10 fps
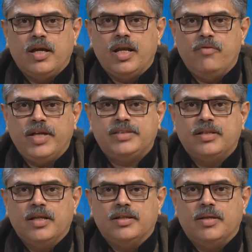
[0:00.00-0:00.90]
in which
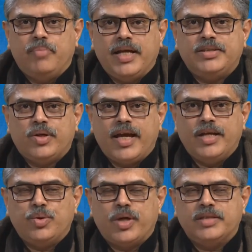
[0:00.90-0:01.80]
the basic
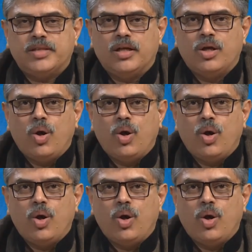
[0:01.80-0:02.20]
education